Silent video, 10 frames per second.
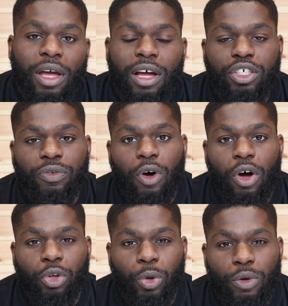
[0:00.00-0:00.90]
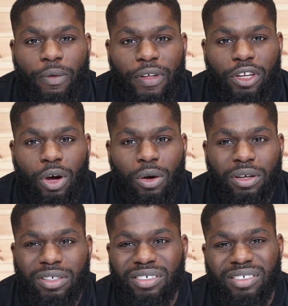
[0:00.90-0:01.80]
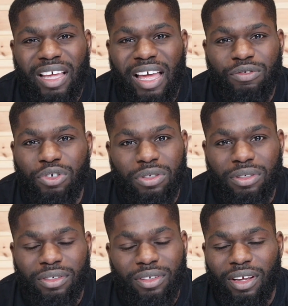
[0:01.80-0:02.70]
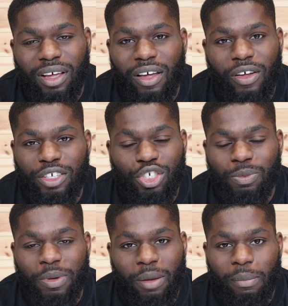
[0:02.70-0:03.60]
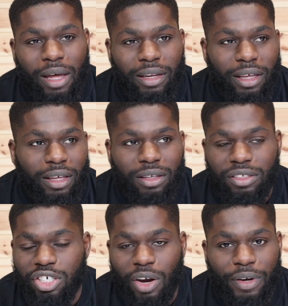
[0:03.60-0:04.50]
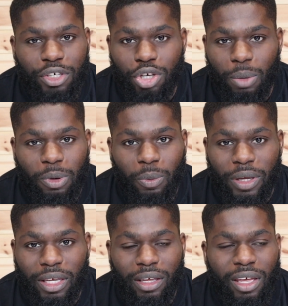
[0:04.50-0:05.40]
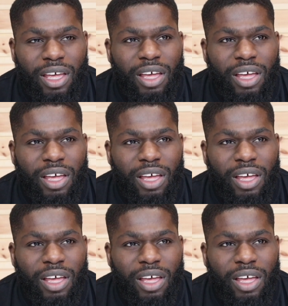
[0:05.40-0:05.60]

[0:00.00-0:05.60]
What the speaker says: I just thought I'd do another video because it's just been a manic charity shopping week.